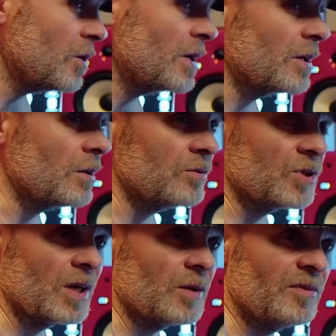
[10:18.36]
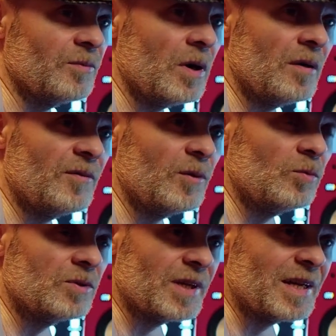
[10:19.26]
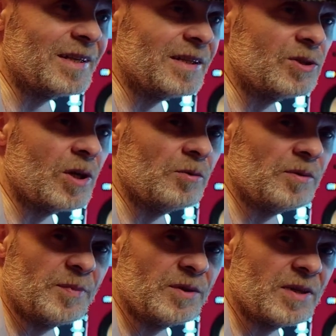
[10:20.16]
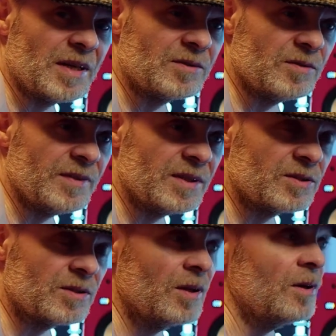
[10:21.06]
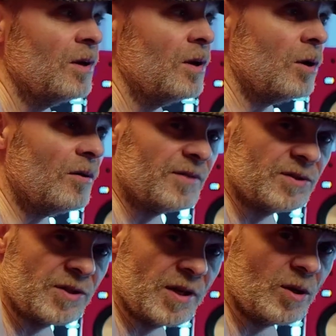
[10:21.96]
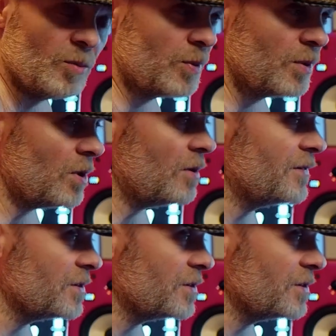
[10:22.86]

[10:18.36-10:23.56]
contact with what I thought was an anti-child abuse activist, offered to help, offered to